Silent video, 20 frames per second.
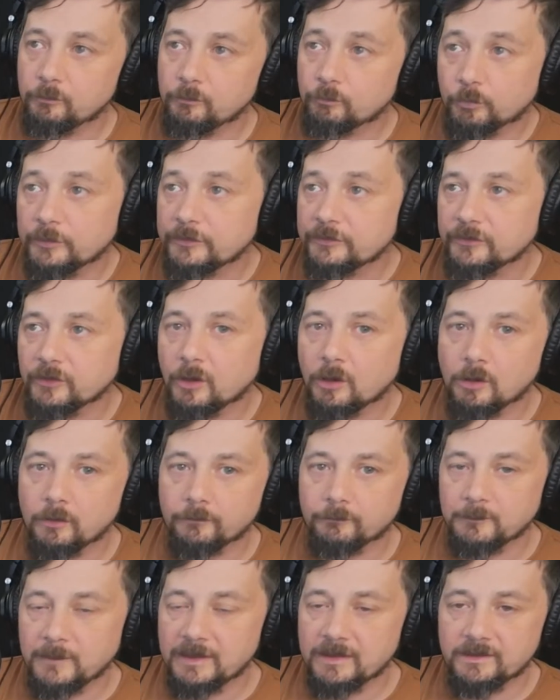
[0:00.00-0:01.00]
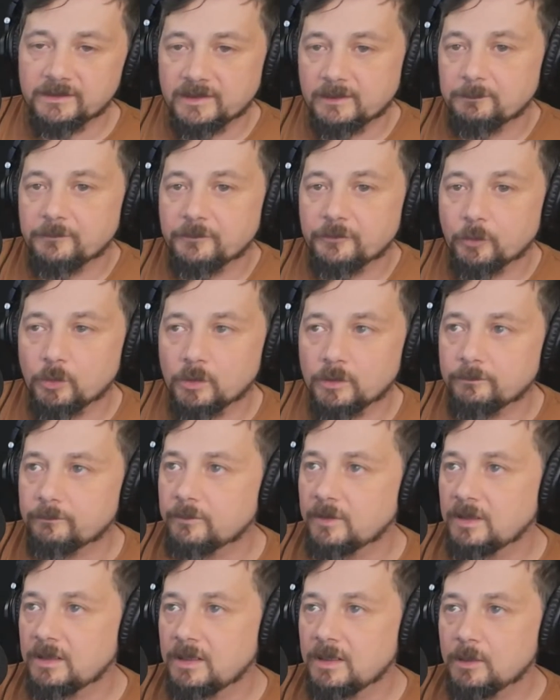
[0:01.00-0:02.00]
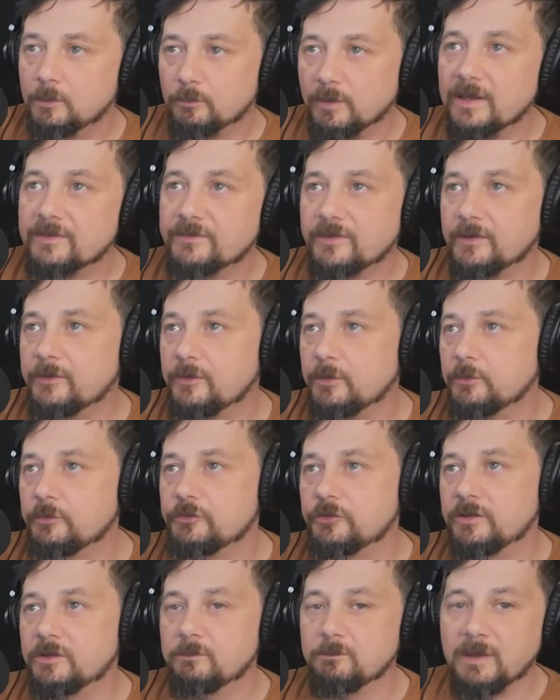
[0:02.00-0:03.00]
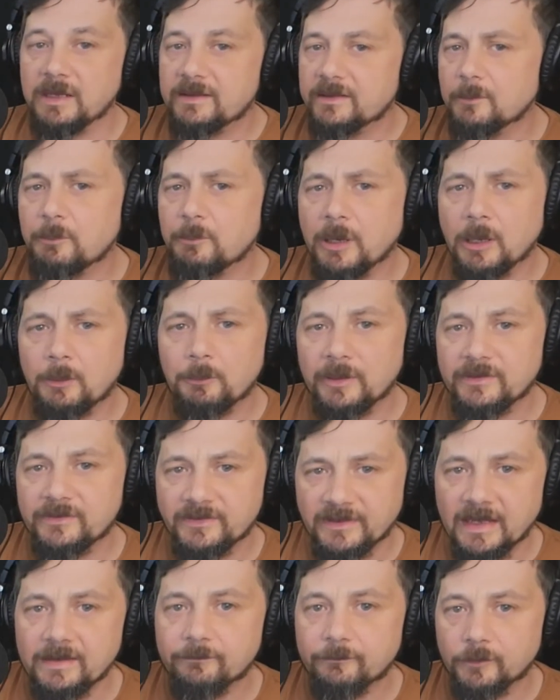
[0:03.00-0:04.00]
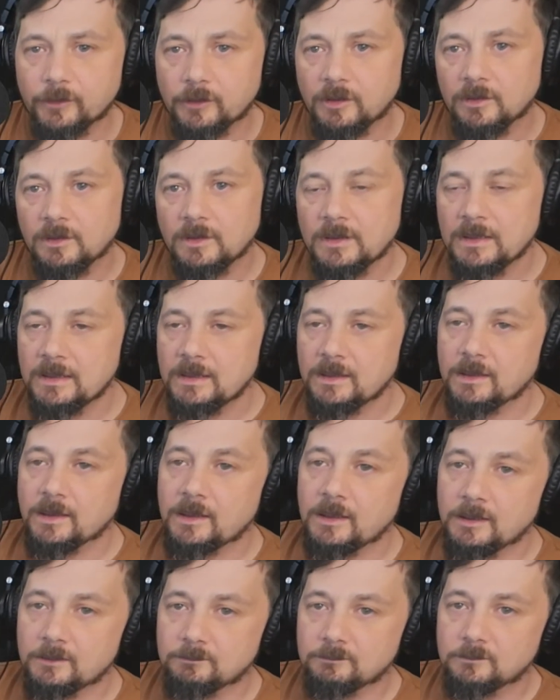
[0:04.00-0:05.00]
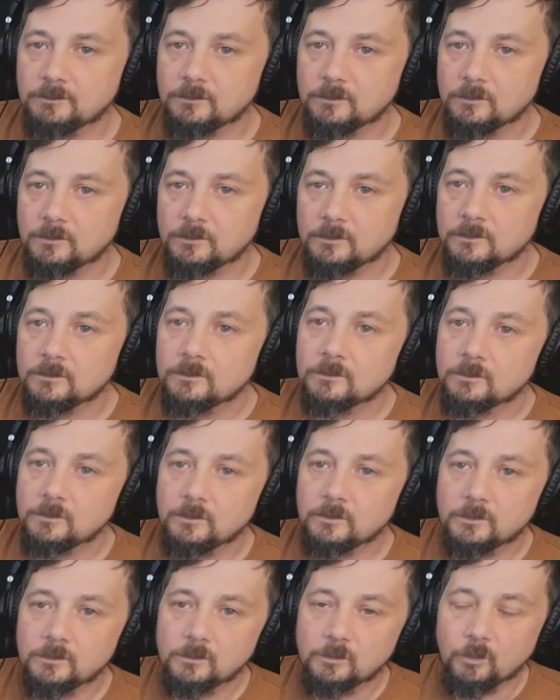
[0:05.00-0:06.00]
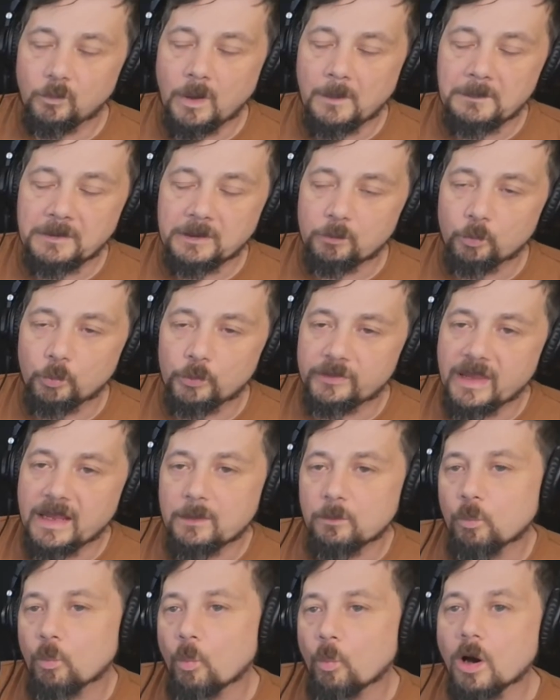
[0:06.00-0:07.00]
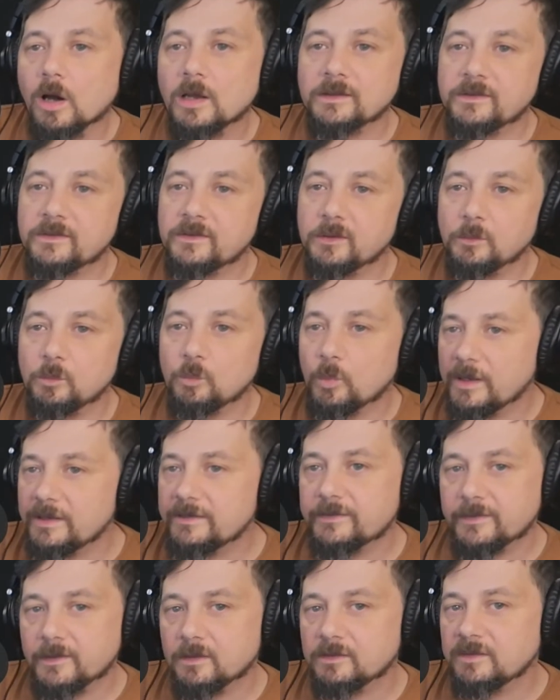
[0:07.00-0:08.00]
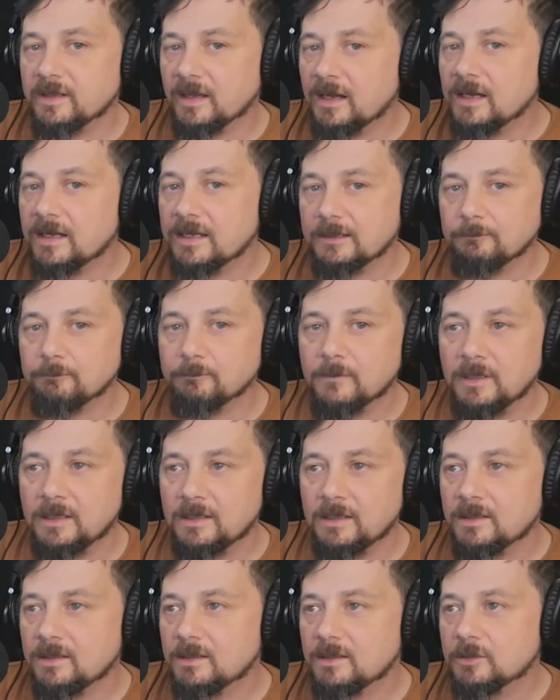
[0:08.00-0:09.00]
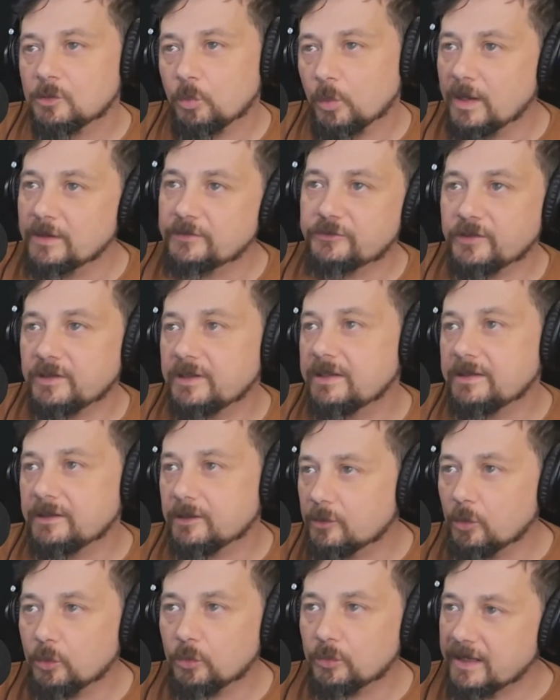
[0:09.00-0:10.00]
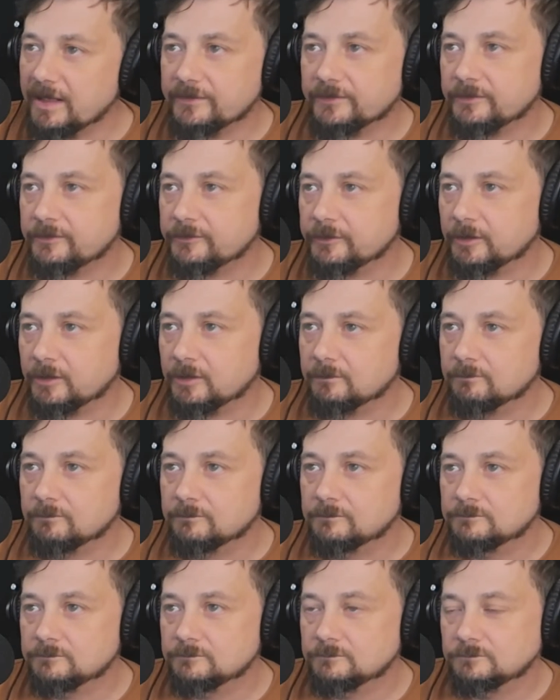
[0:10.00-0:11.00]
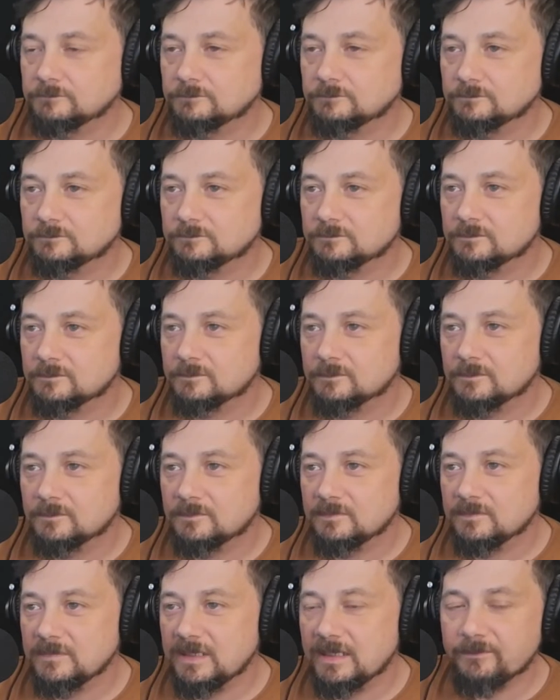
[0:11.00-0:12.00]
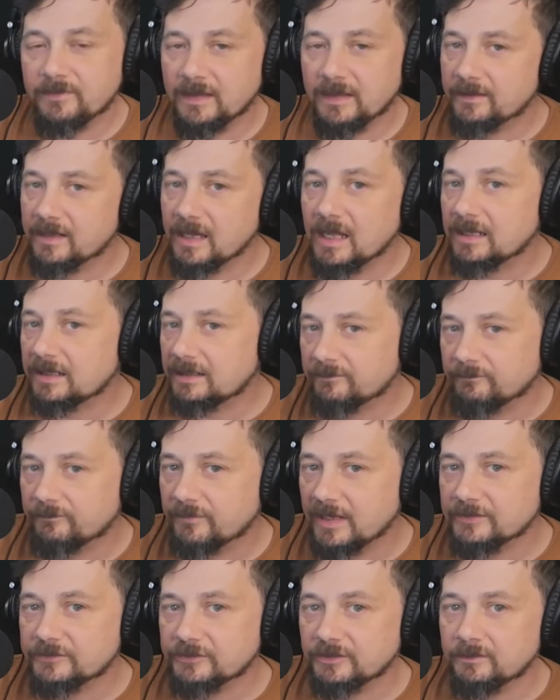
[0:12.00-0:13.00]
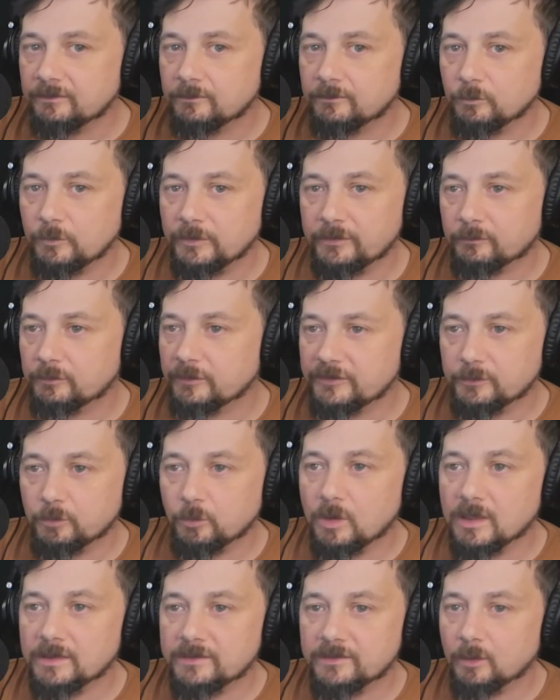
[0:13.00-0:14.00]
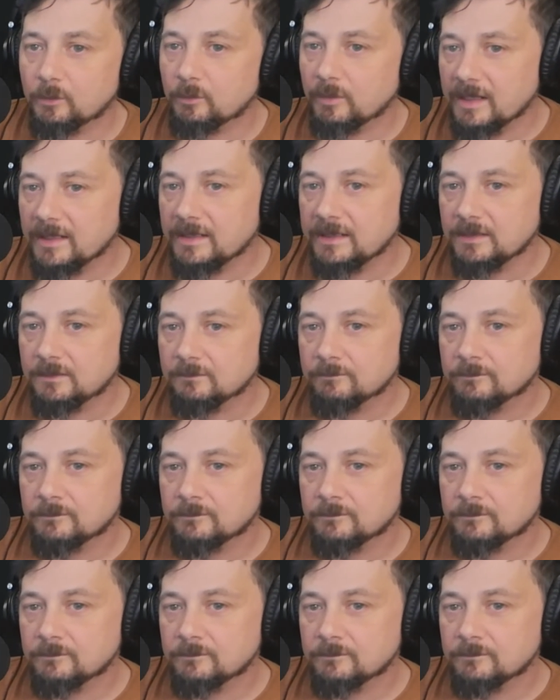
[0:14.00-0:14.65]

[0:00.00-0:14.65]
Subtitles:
resolve, make some sort of restitution, make the public safer. I mean, would they want to waste their time questioning Nicole Kessinger if they got a confession with Chris Watts already?